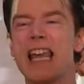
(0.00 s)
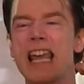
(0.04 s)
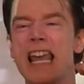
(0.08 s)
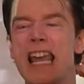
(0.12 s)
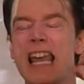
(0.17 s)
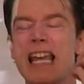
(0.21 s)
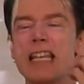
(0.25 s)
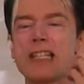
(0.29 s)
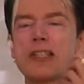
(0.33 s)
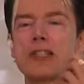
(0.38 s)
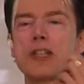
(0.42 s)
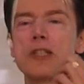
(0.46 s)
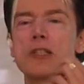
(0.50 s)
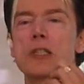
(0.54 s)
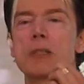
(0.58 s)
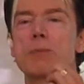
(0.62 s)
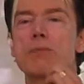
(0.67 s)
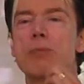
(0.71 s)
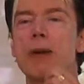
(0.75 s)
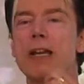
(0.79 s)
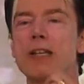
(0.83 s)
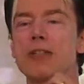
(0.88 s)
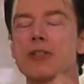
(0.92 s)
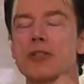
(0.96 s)
is the
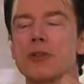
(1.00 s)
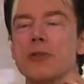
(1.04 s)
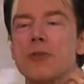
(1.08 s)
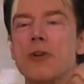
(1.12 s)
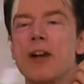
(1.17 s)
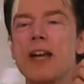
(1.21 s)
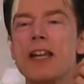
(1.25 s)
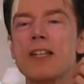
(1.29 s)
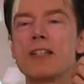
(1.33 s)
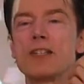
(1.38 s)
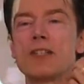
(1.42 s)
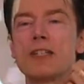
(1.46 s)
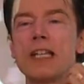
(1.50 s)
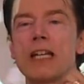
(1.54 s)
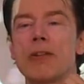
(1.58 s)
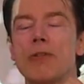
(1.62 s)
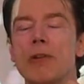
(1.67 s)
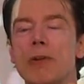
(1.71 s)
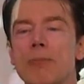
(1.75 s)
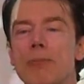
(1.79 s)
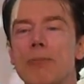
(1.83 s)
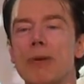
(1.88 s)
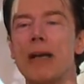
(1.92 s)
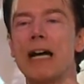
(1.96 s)
special
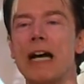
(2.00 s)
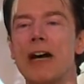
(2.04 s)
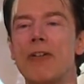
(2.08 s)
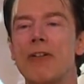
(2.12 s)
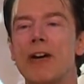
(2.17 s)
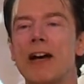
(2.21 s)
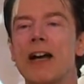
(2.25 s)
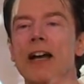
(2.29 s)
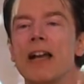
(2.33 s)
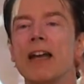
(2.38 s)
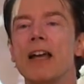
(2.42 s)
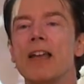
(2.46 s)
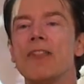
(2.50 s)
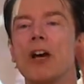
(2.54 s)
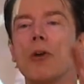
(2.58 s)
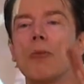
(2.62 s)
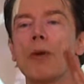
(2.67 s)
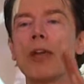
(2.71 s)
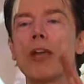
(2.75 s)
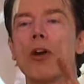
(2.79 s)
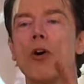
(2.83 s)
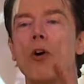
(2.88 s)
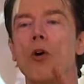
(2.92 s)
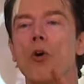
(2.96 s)
secret power that
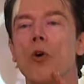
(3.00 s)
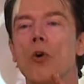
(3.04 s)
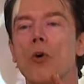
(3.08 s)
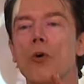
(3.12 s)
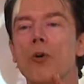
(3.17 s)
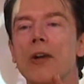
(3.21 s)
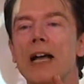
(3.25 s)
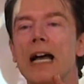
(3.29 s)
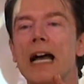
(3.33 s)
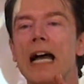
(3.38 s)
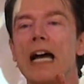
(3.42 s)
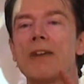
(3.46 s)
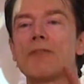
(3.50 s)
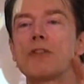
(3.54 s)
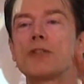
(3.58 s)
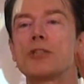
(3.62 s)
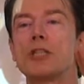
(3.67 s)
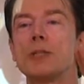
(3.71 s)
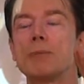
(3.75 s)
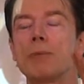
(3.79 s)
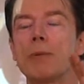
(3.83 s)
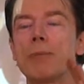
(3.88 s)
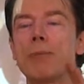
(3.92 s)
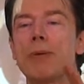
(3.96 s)
we all have, the
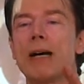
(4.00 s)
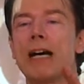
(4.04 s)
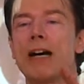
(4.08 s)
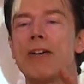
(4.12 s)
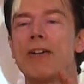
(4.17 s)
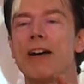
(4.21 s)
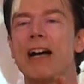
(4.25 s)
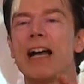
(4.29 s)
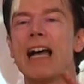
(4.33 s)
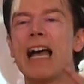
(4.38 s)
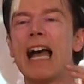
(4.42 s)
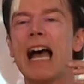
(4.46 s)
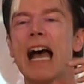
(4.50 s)
superpower,